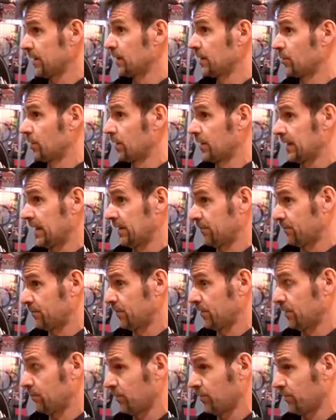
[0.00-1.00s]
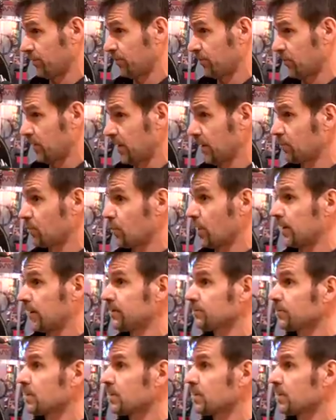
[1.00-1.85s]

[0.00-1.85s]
in order to get fit with the frame right.